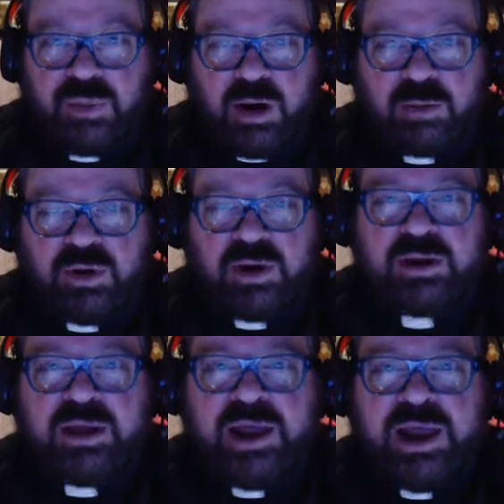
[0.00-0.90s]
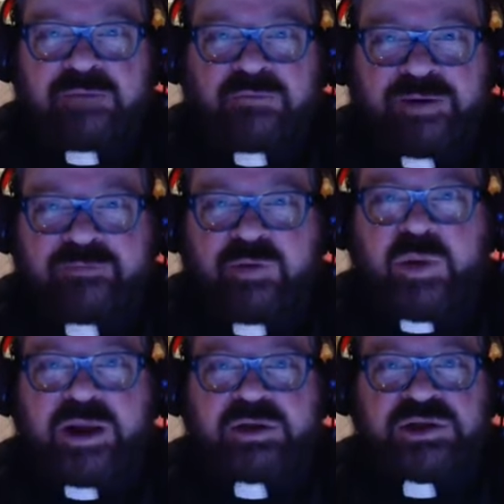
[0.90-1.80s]
Barbara, and for
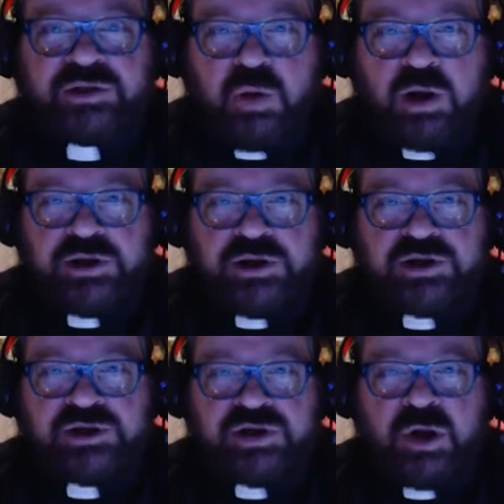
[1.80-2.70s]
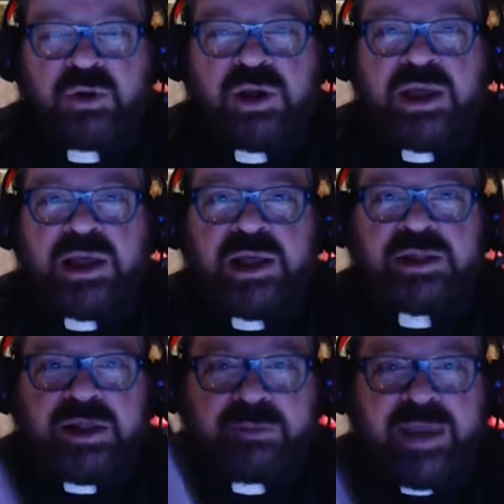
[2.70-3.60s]
everyone else that's watching the show
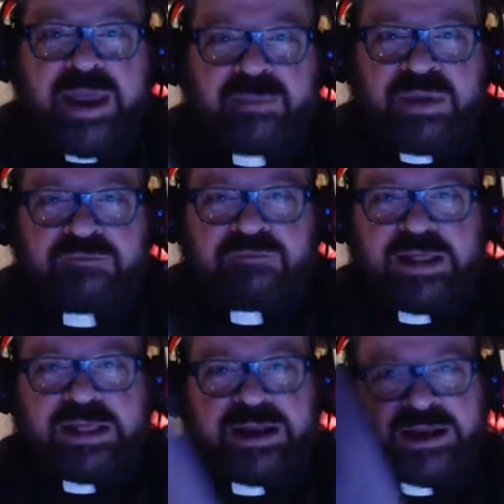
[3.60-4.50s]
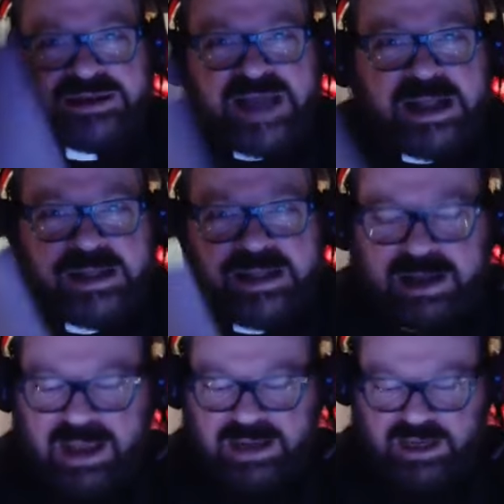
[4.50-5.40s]
that may be feeling exactly
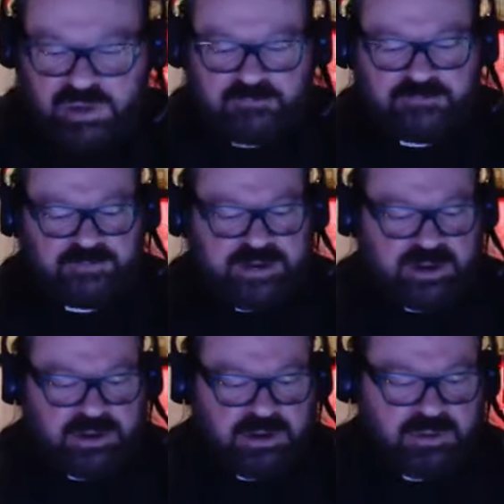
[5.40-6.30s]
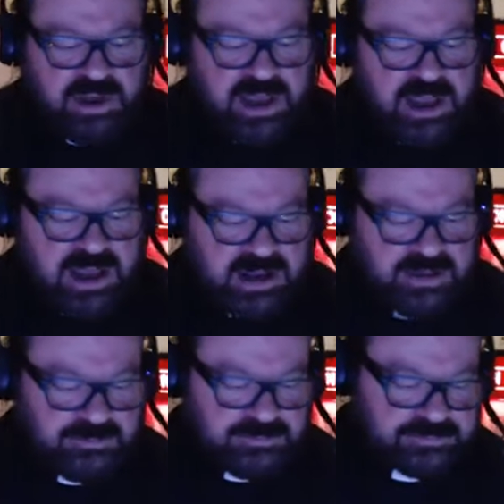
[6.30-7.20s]
like you feel, okay?